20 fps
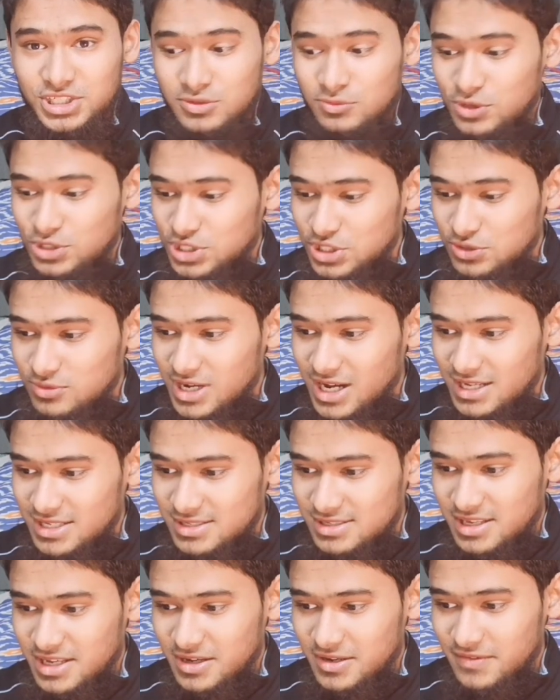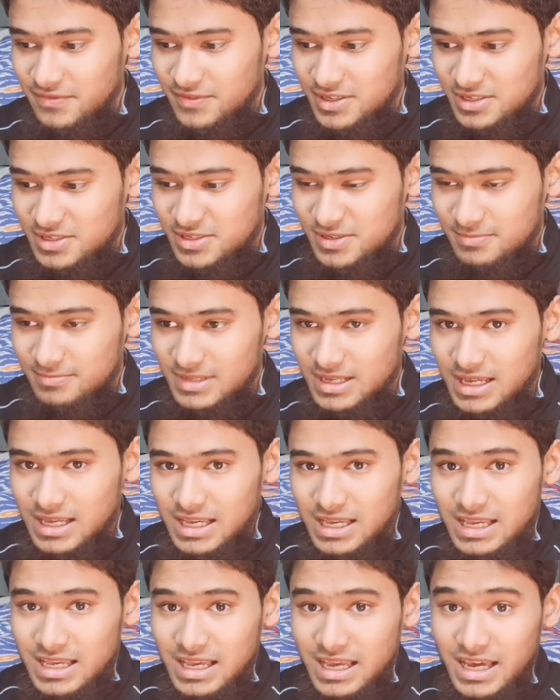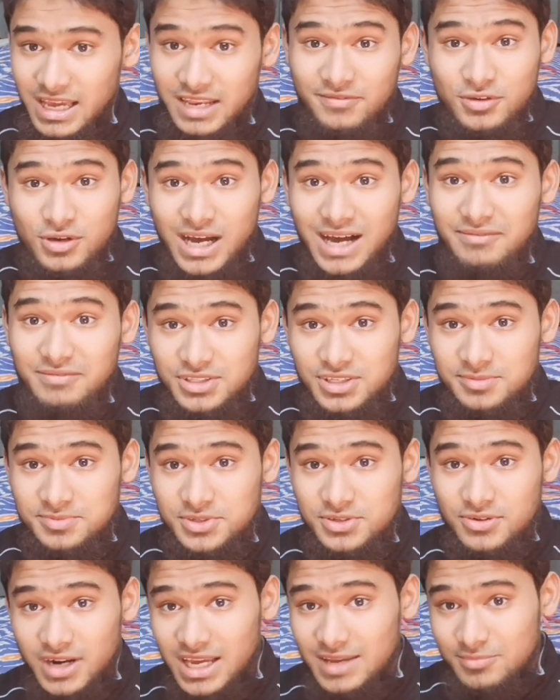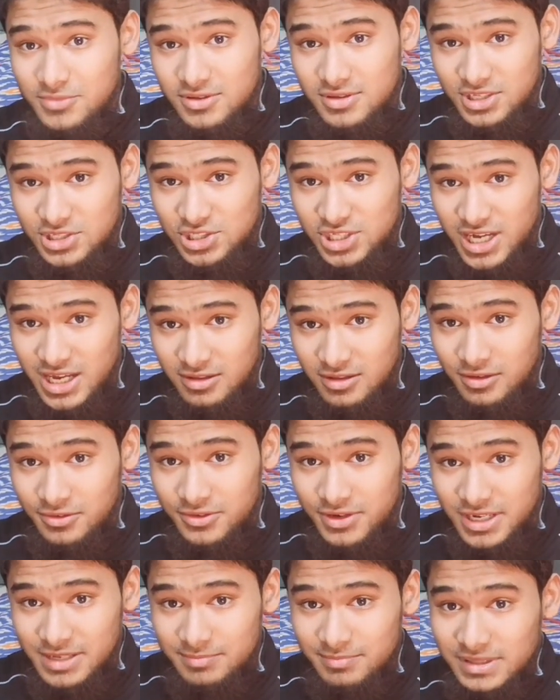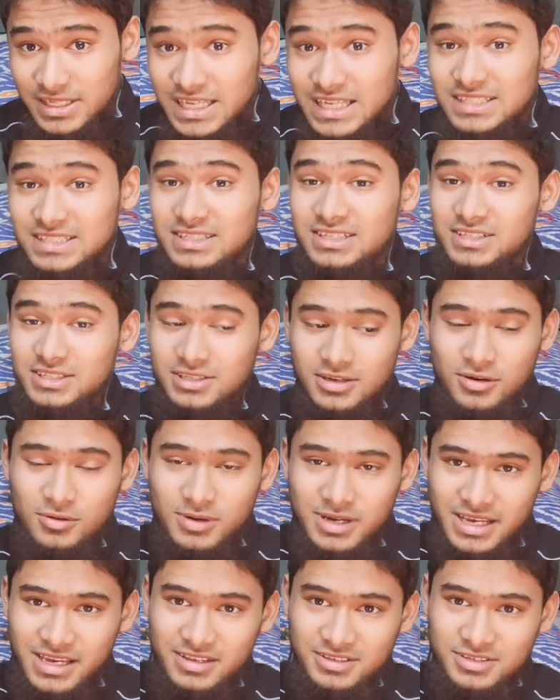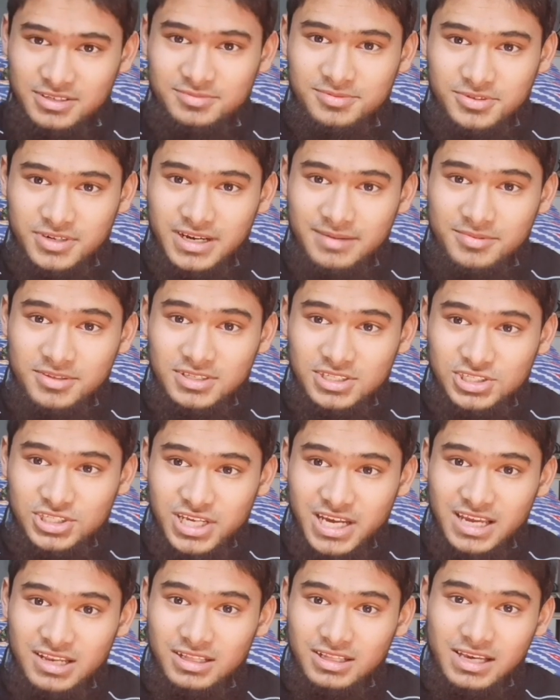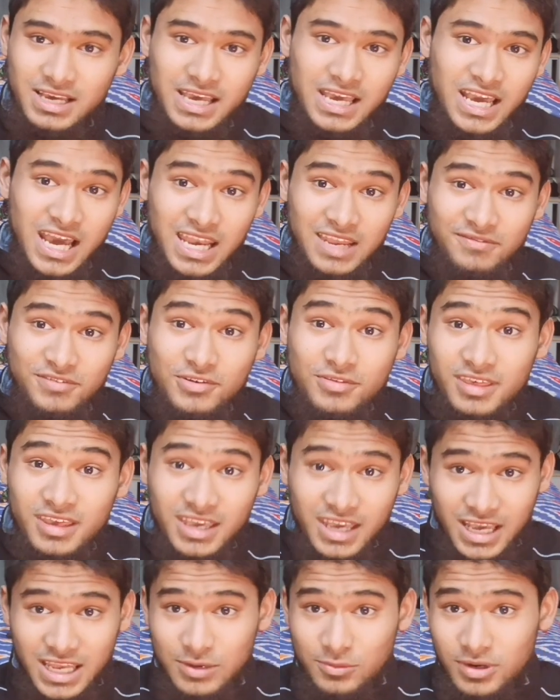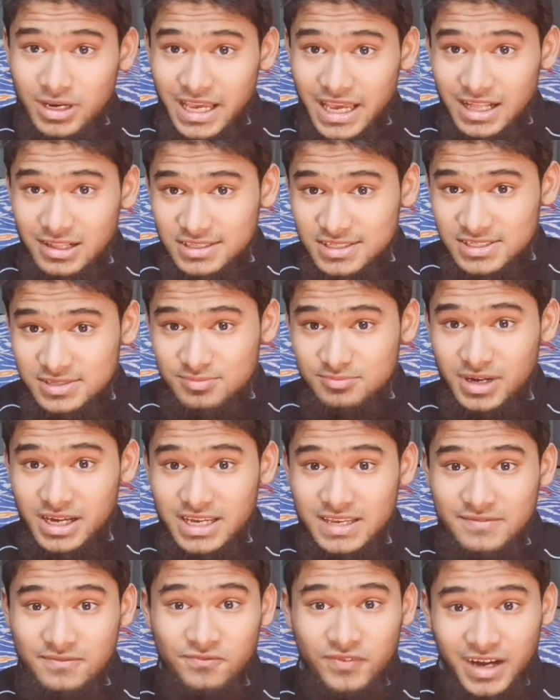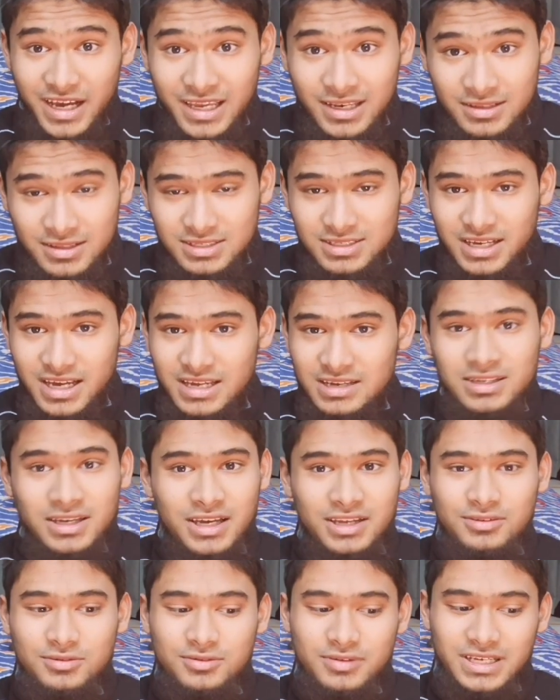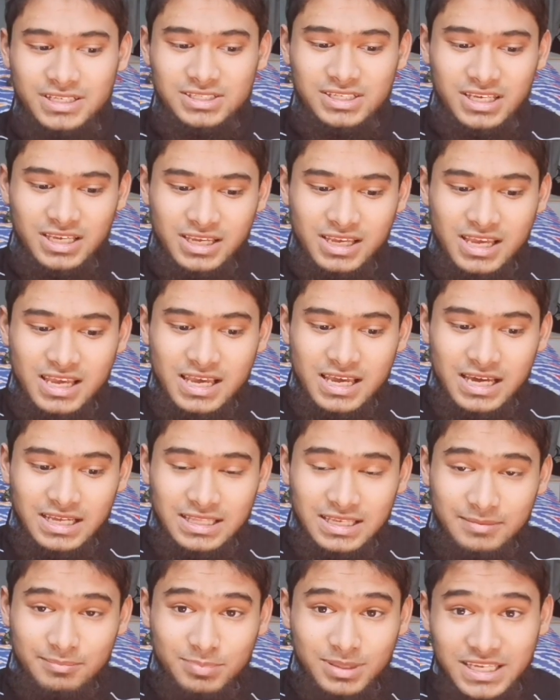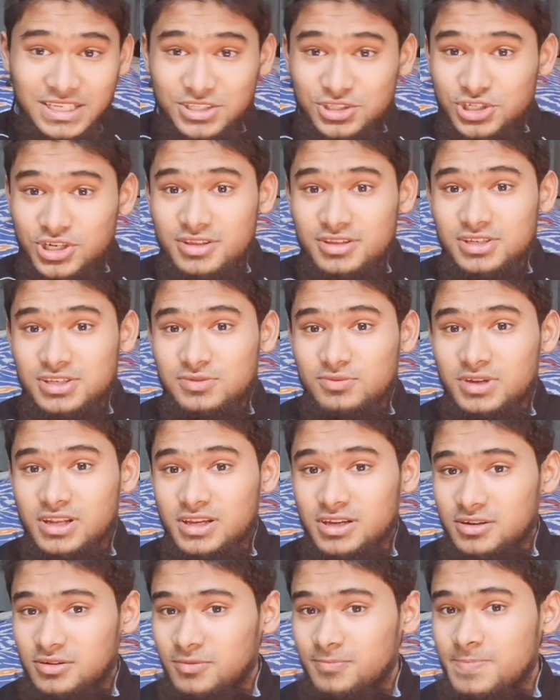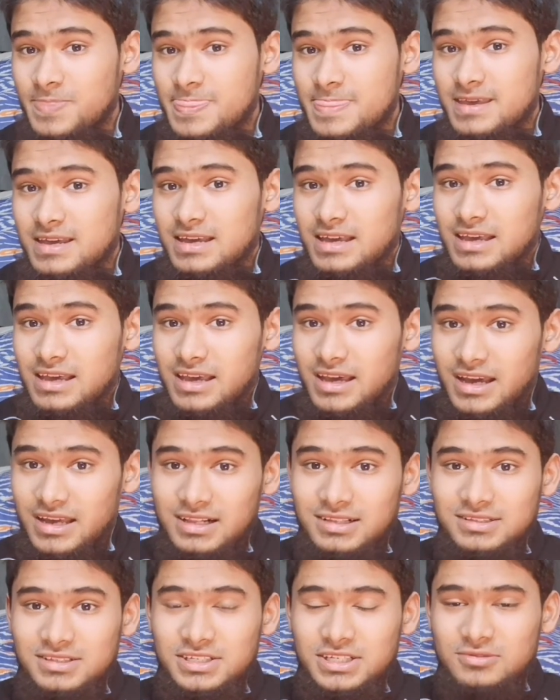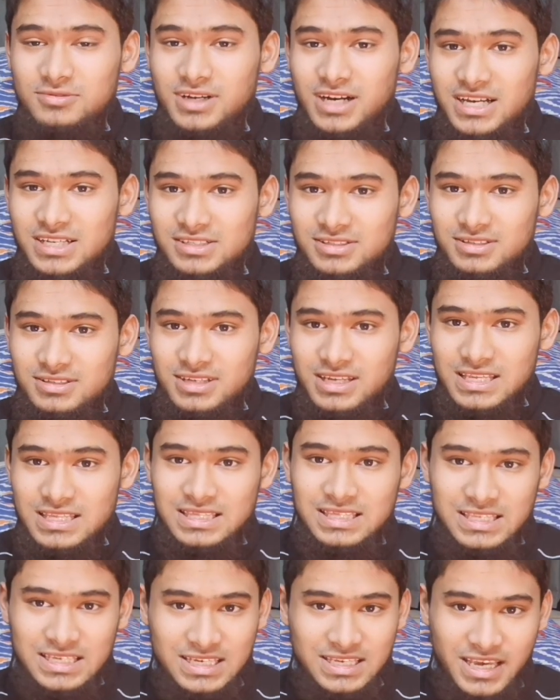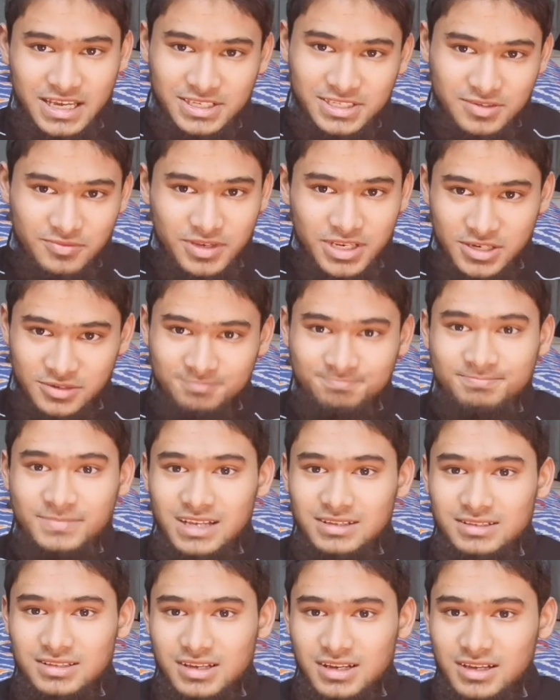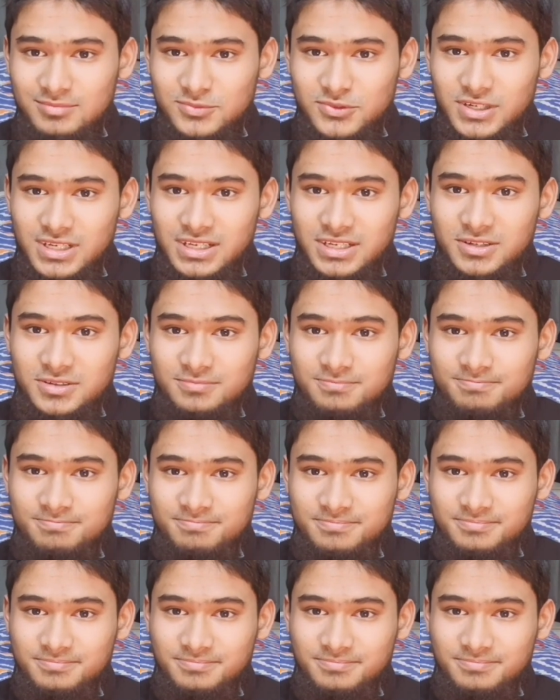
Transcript: section what you guys think of this. And if you haven't subscribed to this channel already, please go ahead and subscribe to this channel. And if you think anyone else might find this idea interesting, then please share this video. And I'll see you guys in the next video. Assalamu alaikum.